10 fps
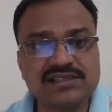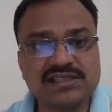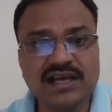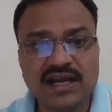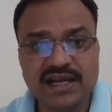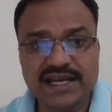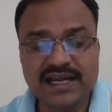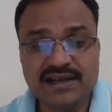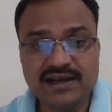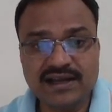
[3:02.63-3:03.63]
us
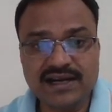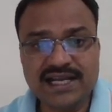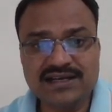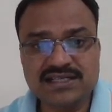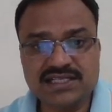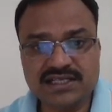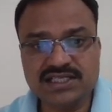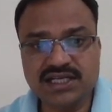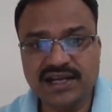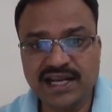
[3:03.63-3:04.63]
internal
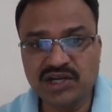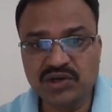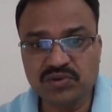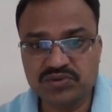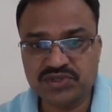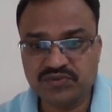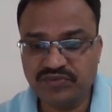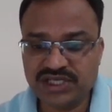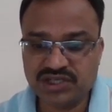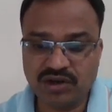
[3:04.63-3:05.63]
reconstruction includes
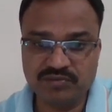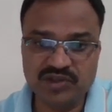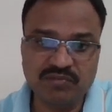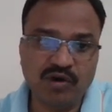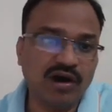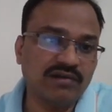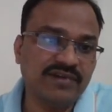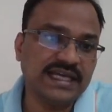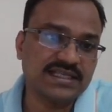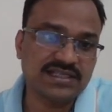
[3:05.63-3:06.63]
which of the
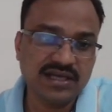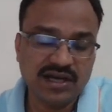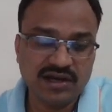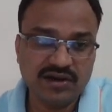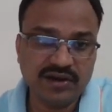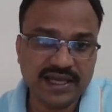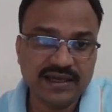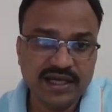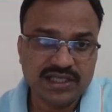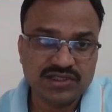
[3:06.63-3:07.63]
followings okay
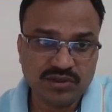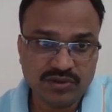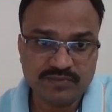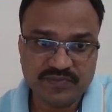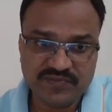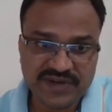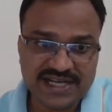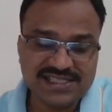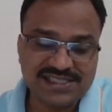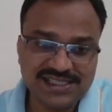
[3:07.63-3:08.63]
so
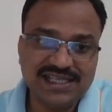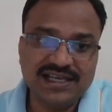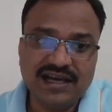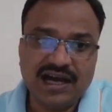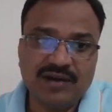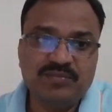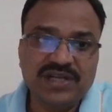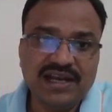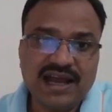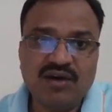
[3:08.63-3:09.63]
friends see up
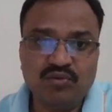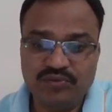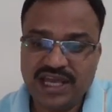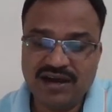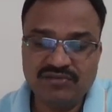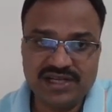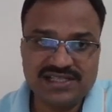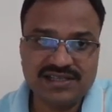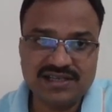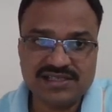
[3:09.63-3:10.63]
till now we have
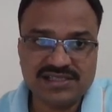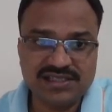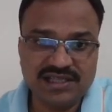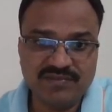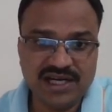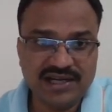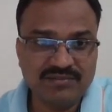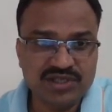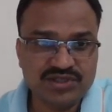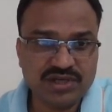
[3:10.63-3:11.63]
discussed the
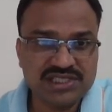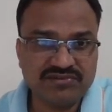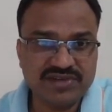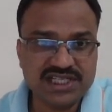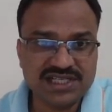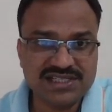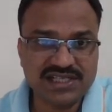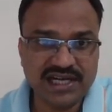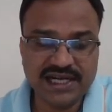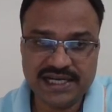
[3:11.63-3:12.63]
multiple choice
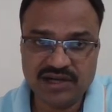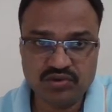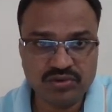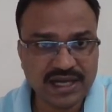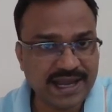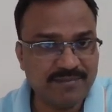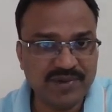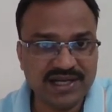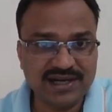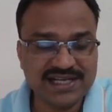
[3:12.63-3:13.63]
questions related to the
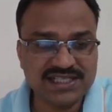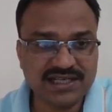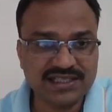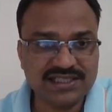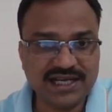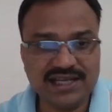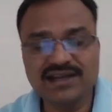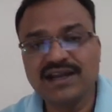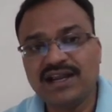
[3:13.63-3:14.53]
capital restructuring